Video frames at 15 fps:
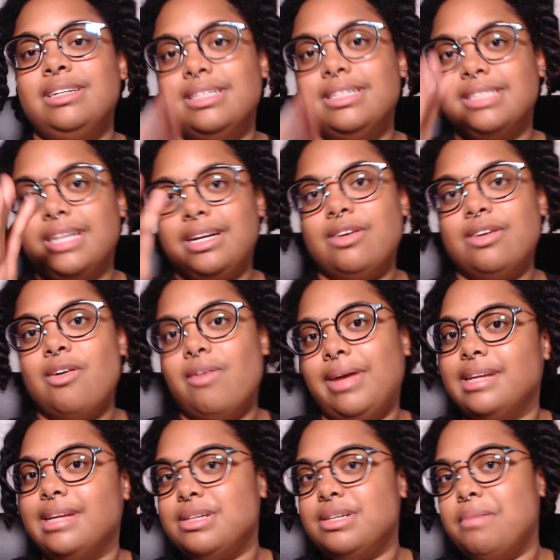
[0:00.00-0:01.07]
is like going
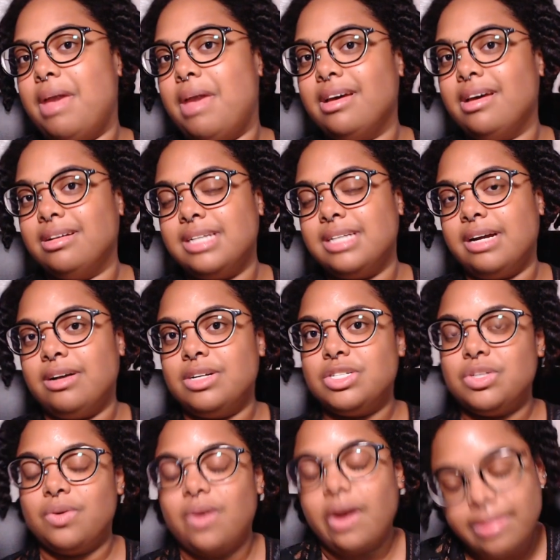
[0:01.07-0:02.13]
into male
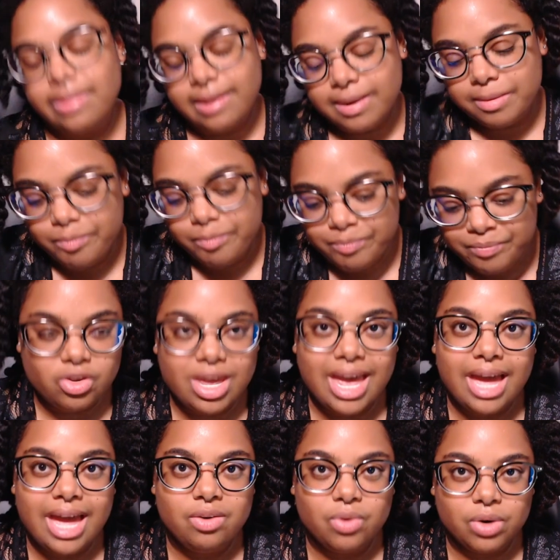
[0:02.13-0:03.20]
territory there. You
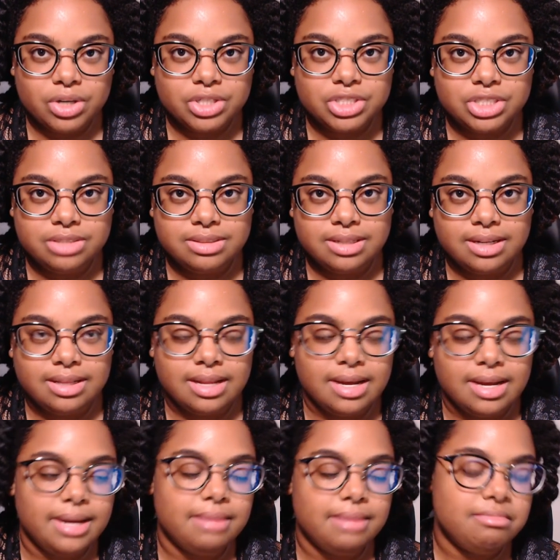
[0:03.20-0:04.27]
can order shoes
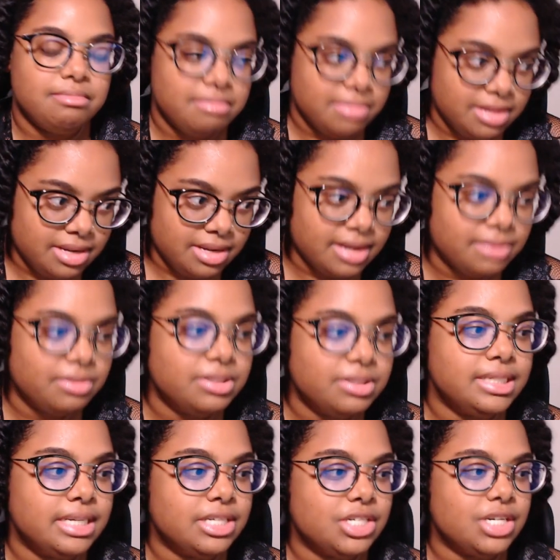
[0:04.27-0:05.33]
online. Yeah, there's
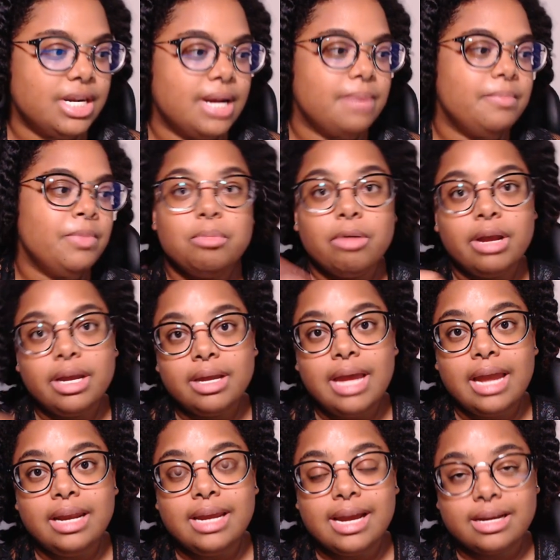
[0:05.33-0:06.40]
the internet. Bring
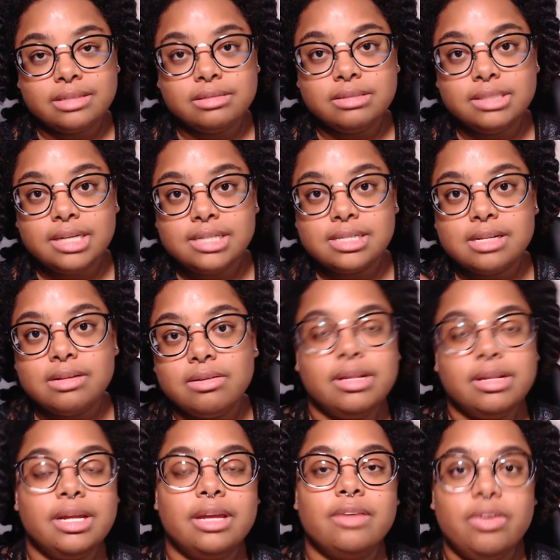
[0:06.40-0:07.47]
any exercise
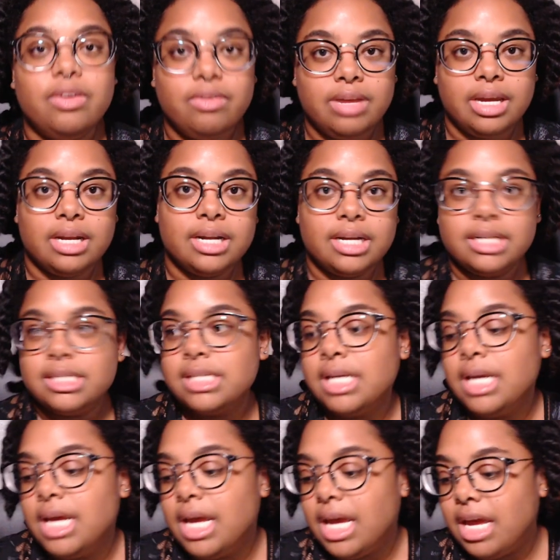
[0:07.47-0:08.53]
clothing if you need it.
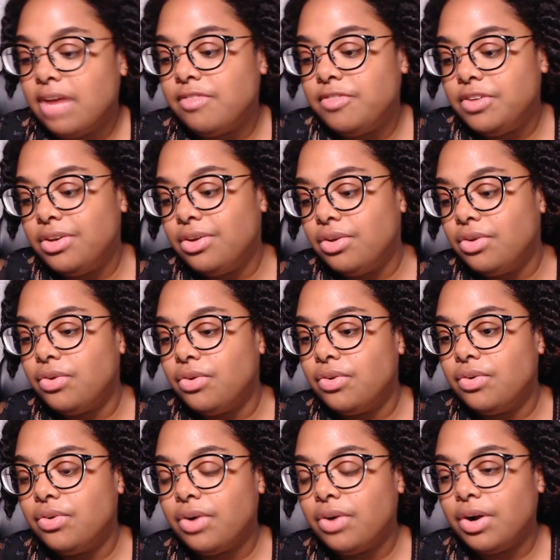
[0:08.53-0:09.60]
If
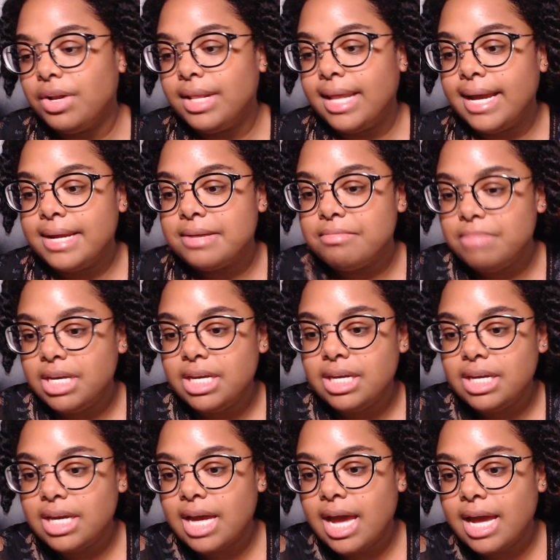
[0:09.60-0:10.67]
you are like
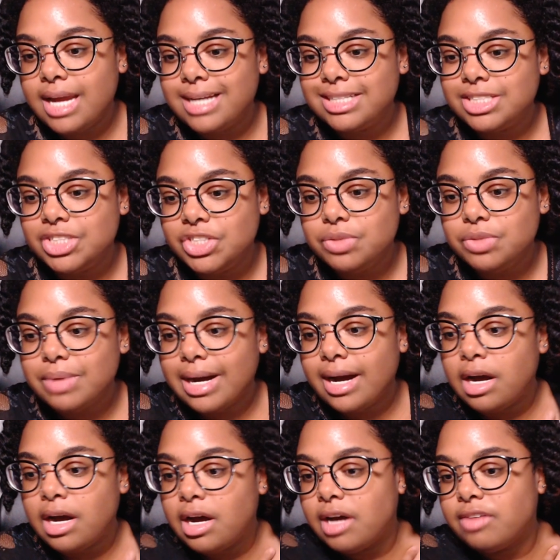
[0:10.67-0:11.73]
me and you
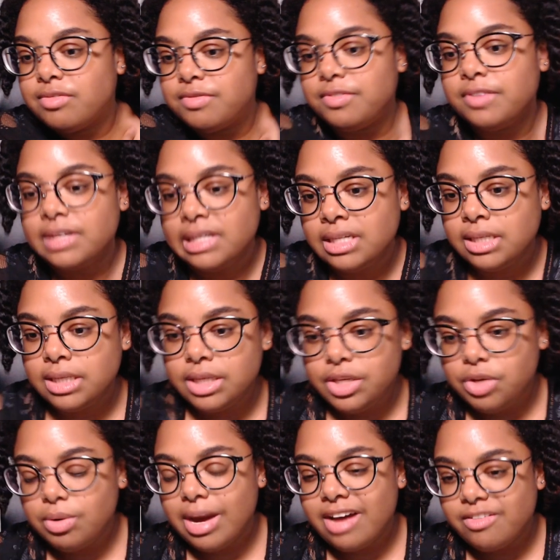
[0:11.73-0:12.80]
have
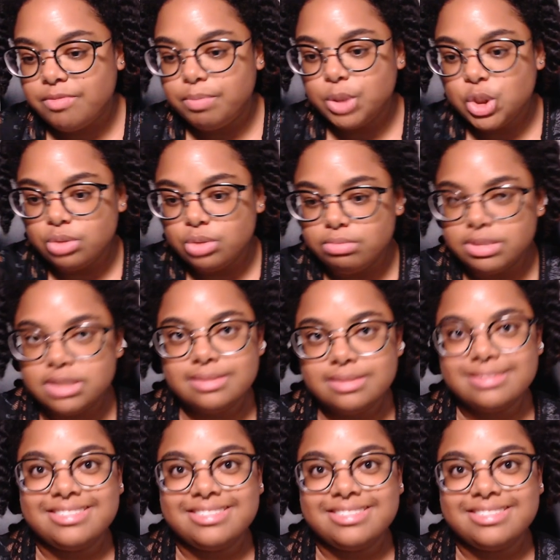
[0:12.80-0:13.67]
you have boobs.